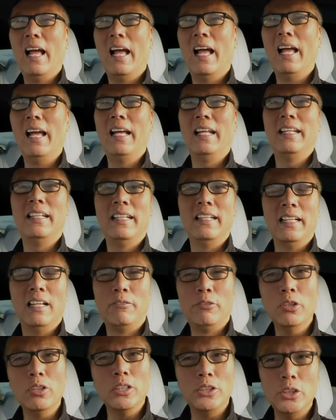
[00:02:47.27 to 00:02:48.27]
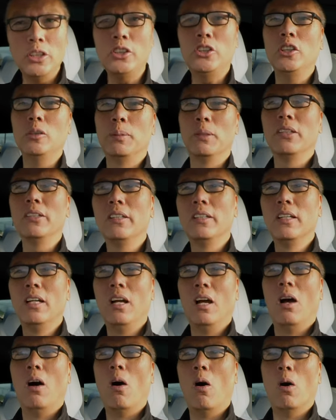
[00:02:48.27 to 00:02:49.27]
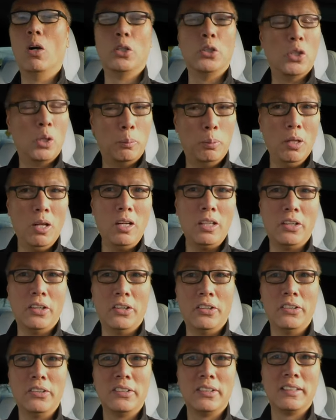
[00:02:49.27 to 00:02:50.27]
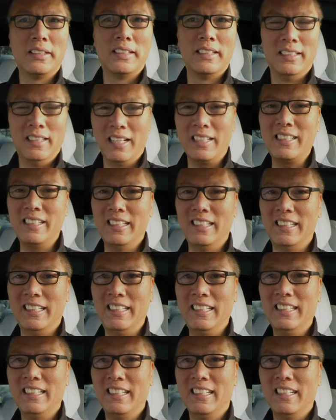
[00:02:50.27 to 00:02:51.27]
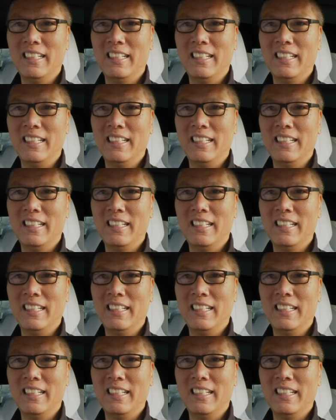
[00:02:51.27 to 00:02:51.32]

And if you're a YouTuber or you're a blogger, luckily,